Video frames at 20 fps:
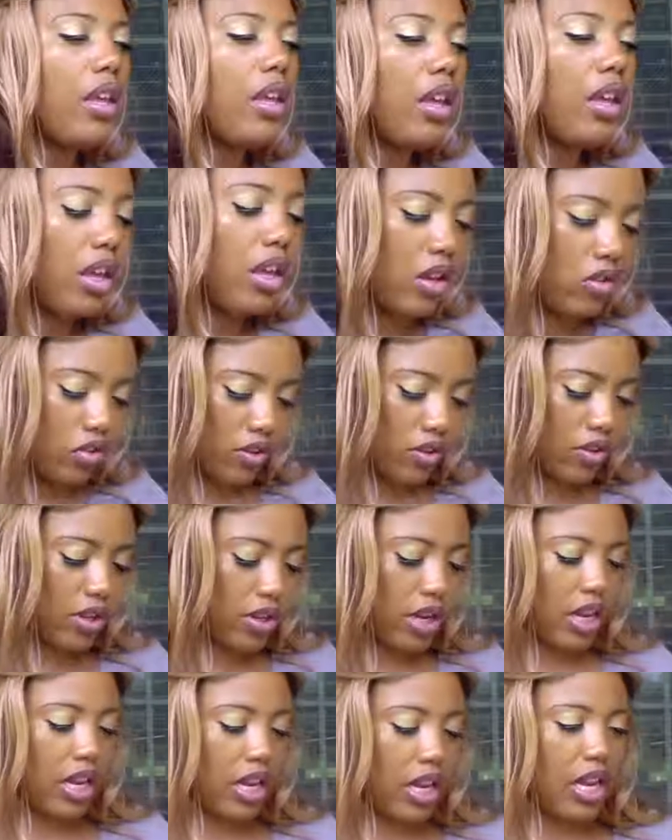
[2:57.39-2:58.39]

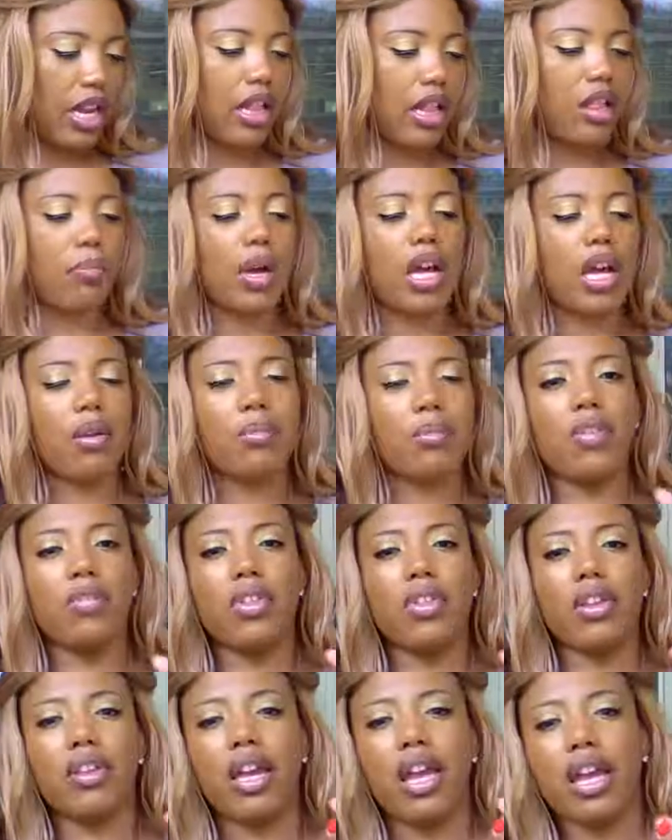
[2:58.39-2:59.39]
Interesting. And at the bottom of
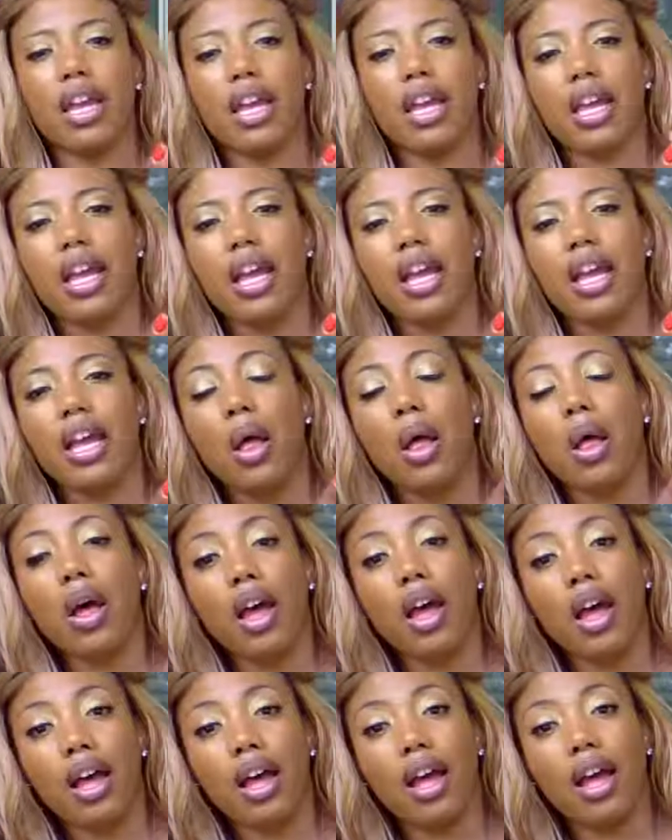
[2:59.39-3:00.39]
the
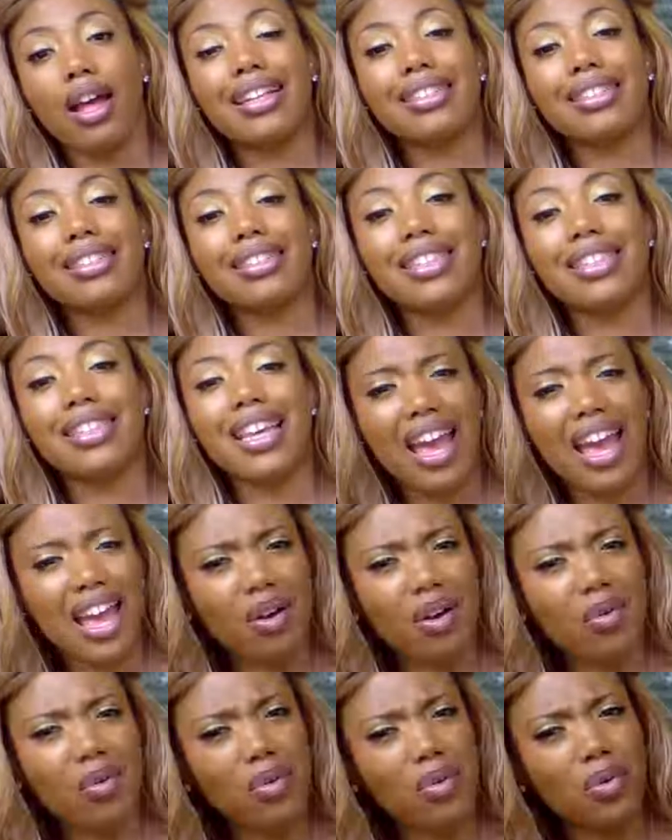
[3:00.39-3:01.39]
deck,
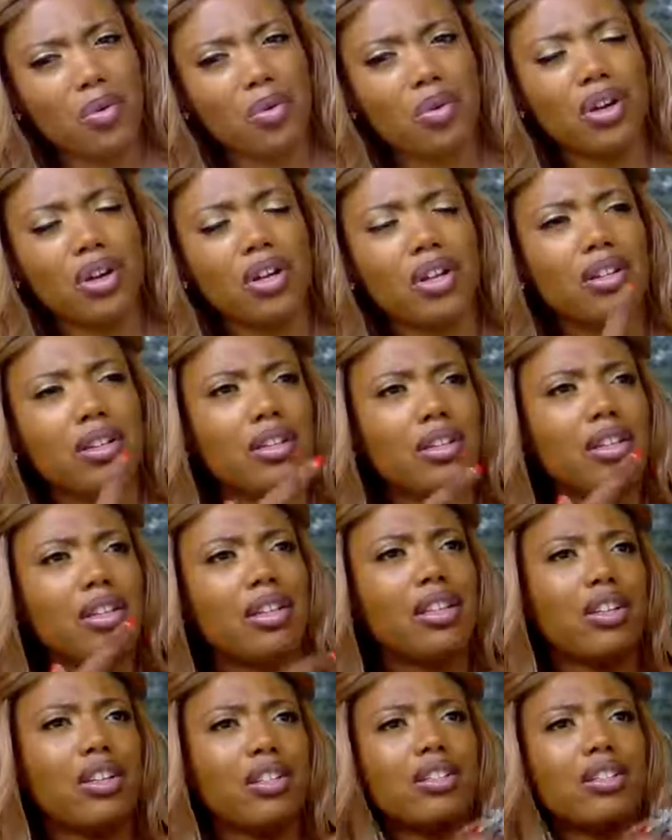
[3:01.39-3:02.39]
oh, there's